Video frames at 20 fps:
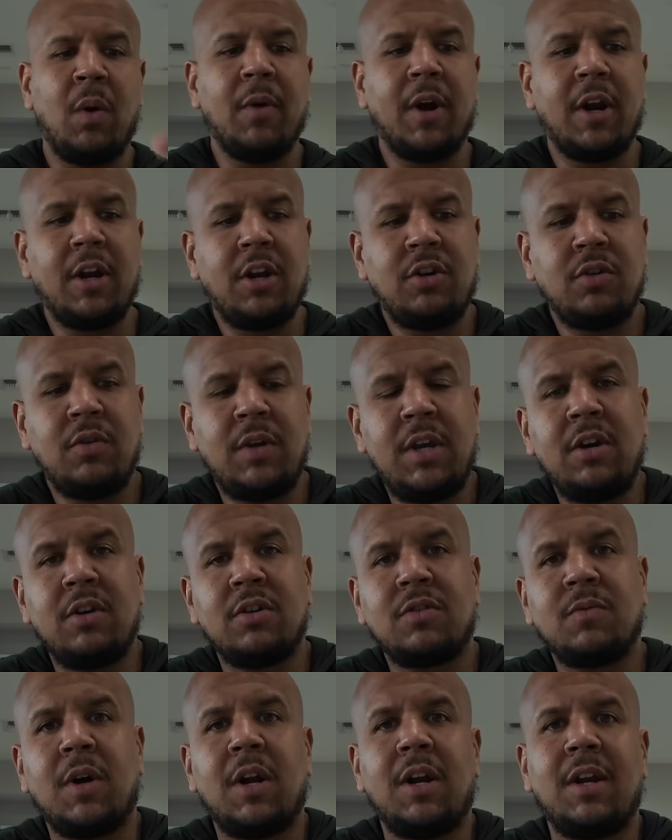we're going to do here
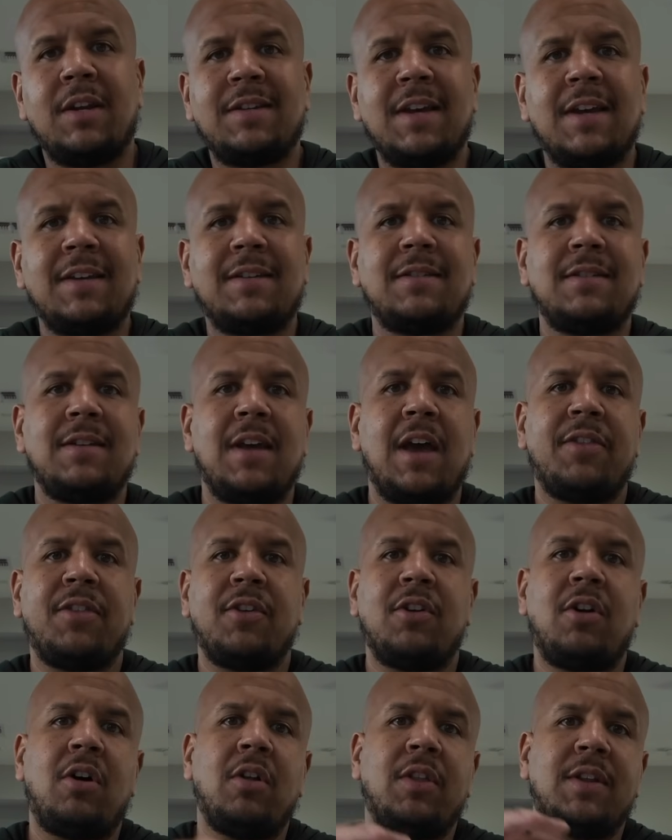is we're going to test the
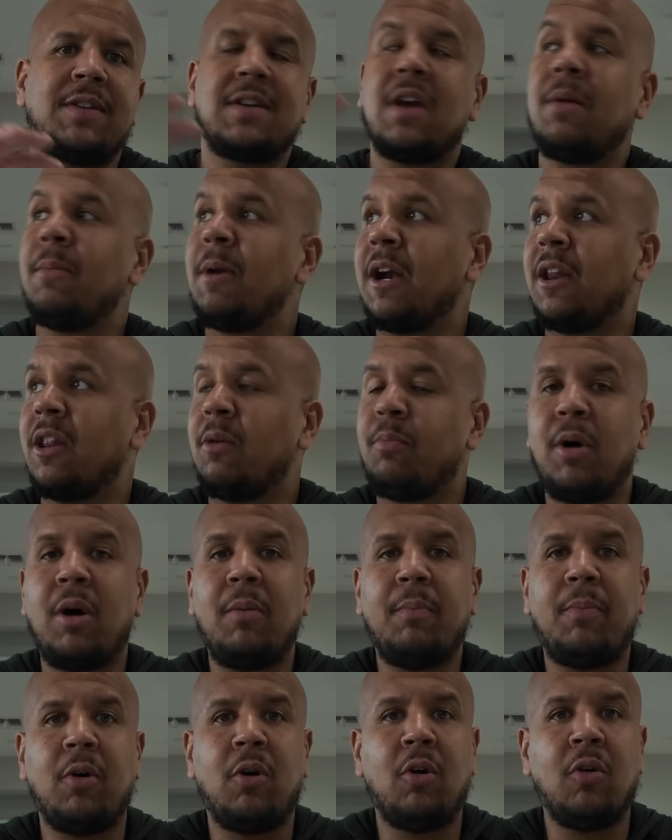ethanol that's coming out of the
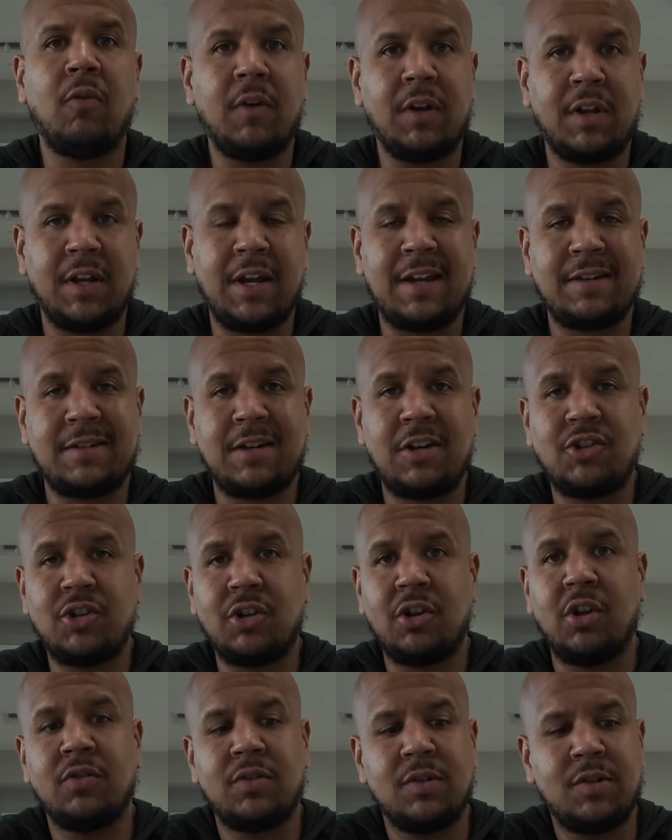pump over at the gas station
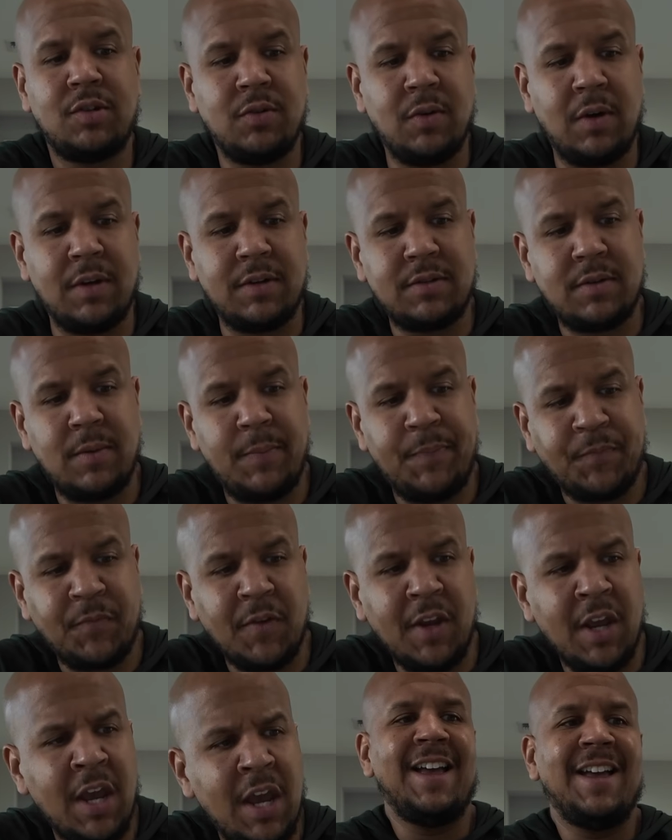closest to us.
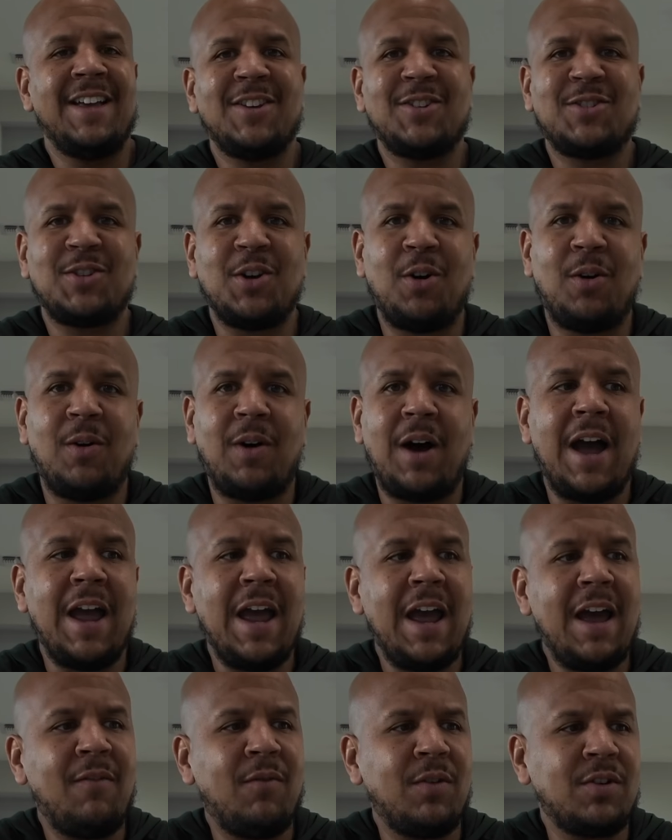So I
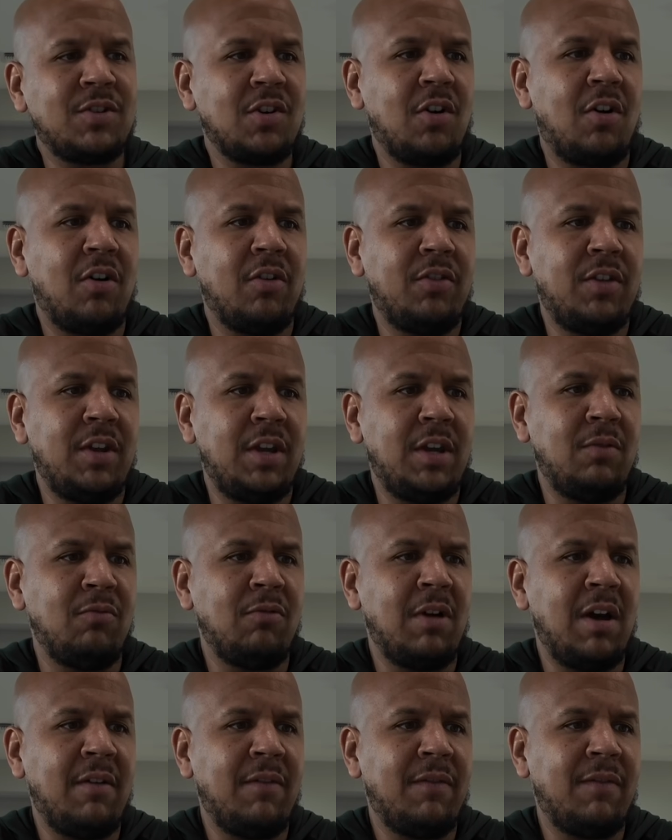have what's called the
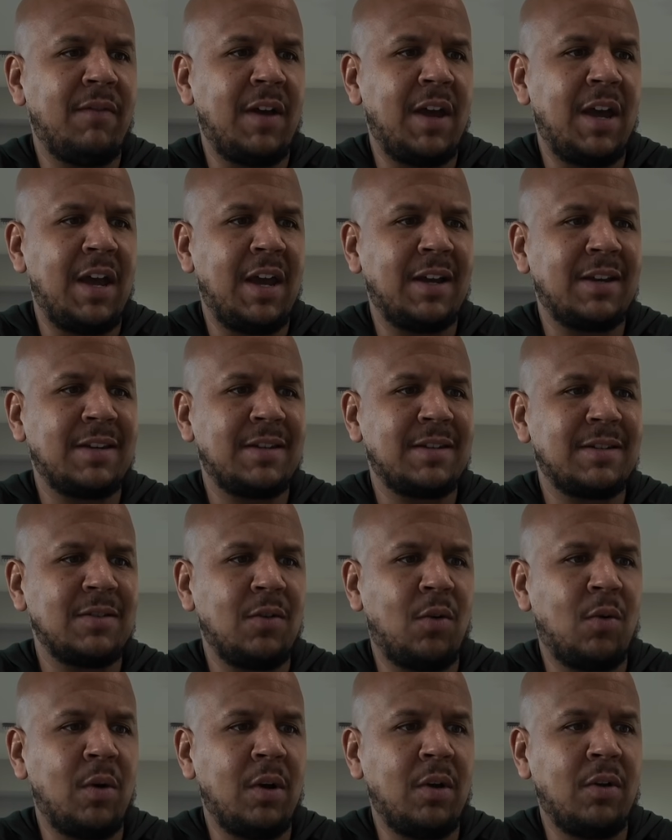Rev X
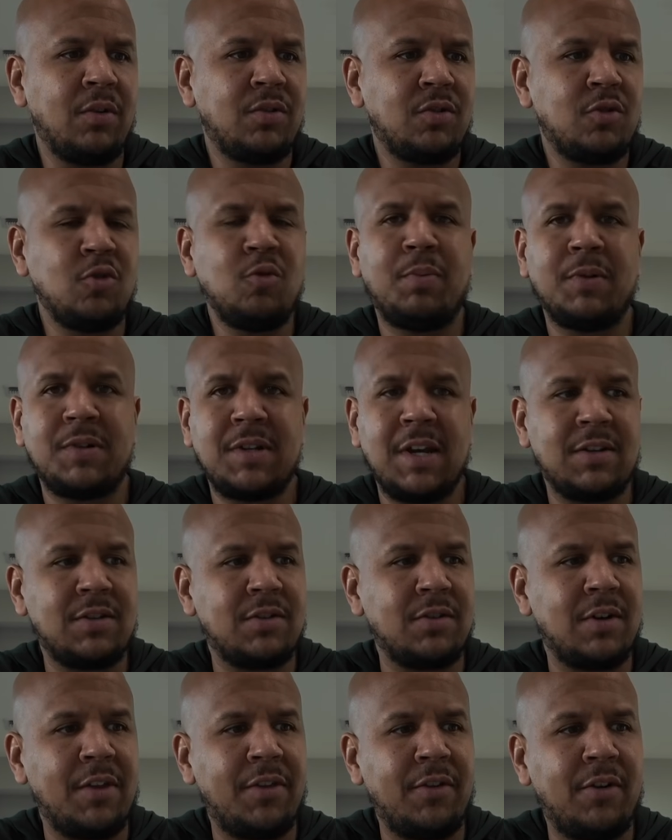Oil Super
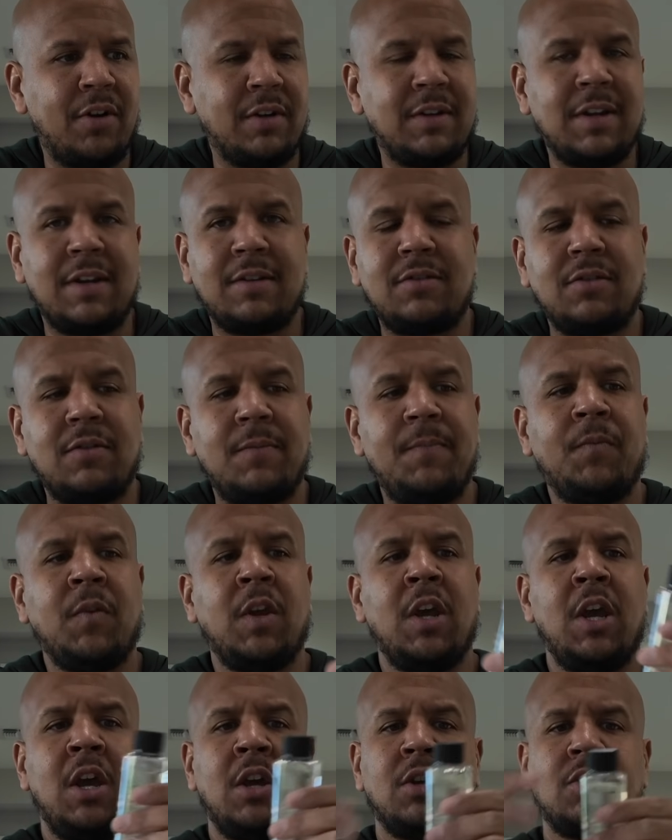Tester ethanol tester.
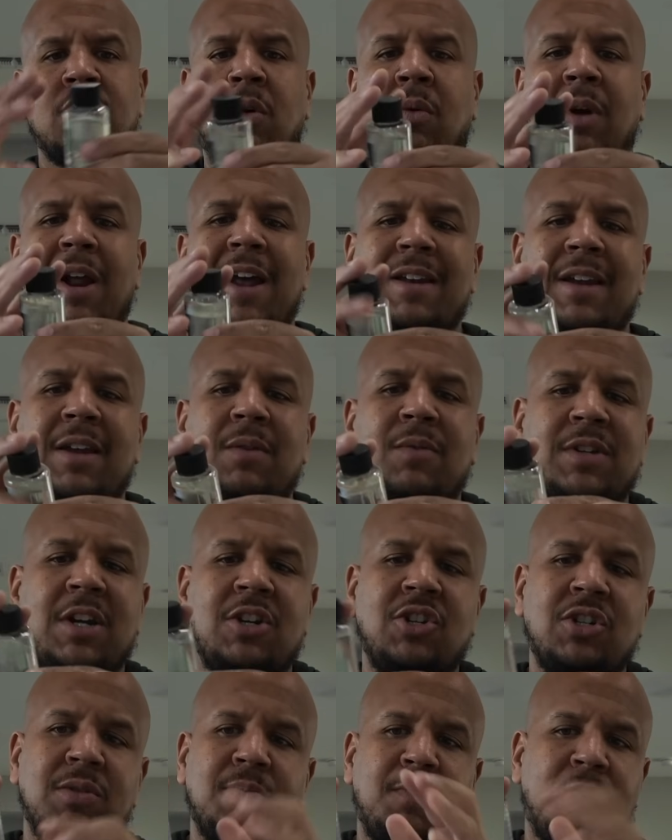So what I did was I
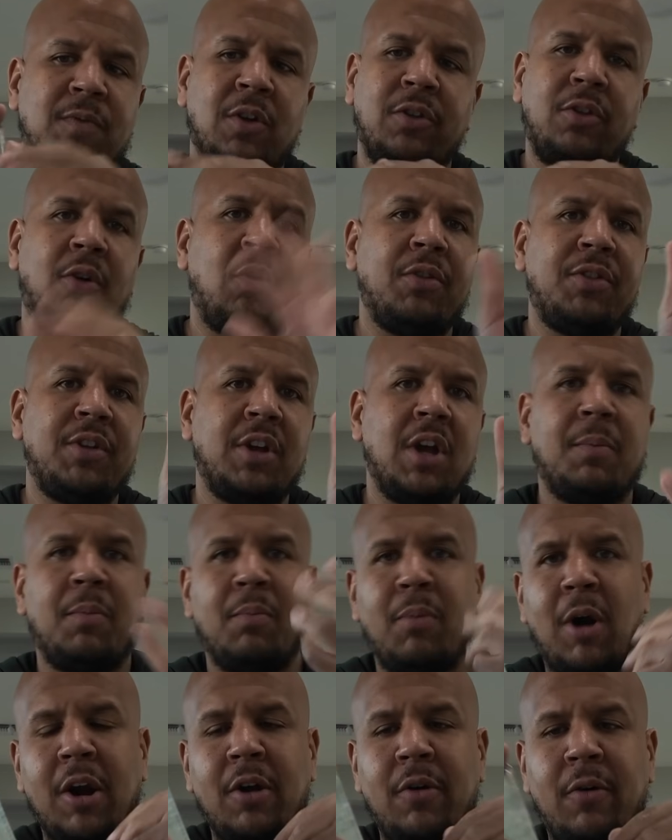just filled the whole thing up and
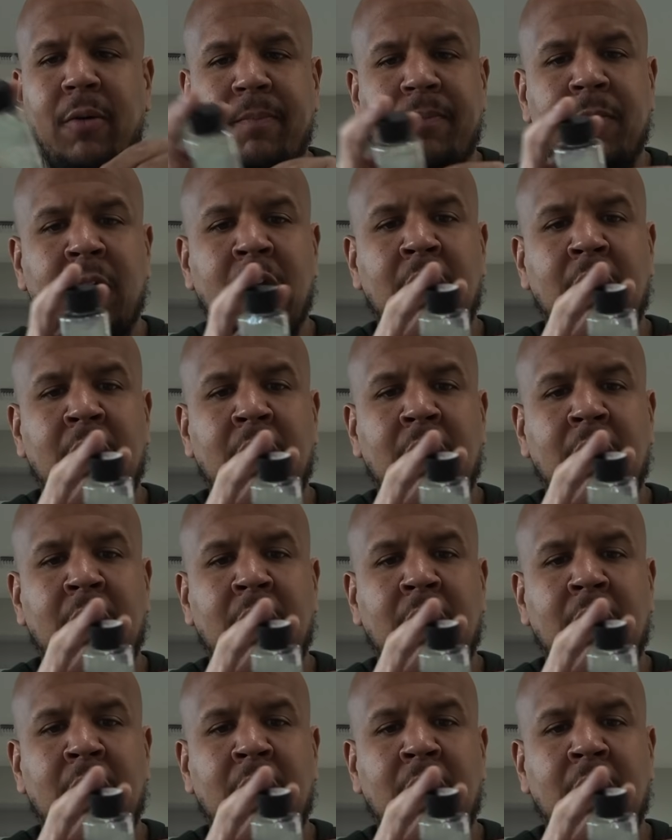brought it home.